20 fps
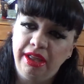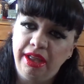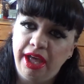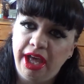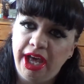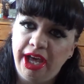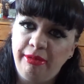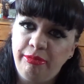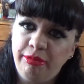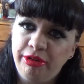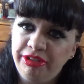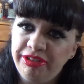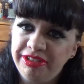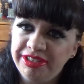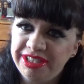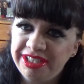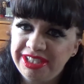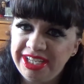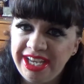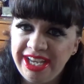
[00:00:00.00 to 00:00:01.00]
I wouldn't
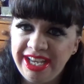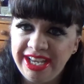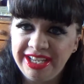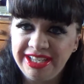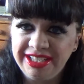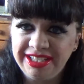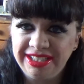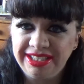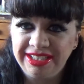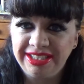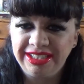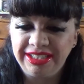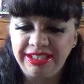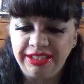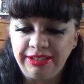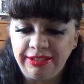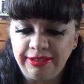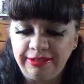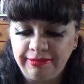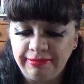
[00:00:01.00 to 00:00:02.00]
say it's
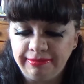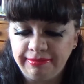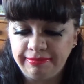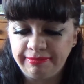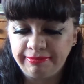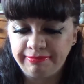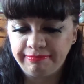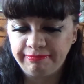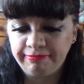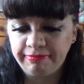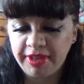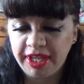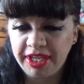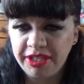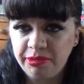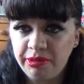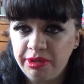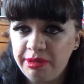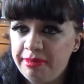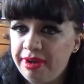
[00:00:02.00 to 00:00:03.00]

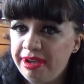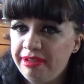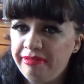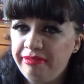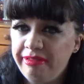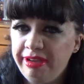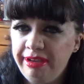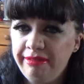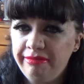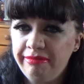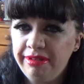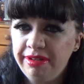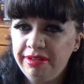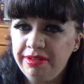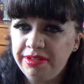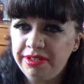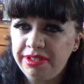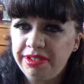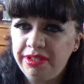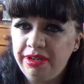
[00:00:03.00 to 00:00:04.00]
one of my
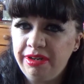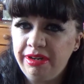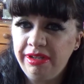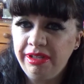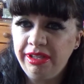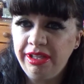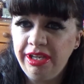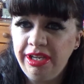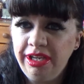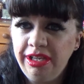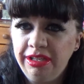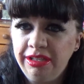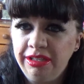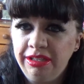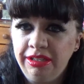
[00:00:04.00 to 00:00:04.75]
favourites, certainly.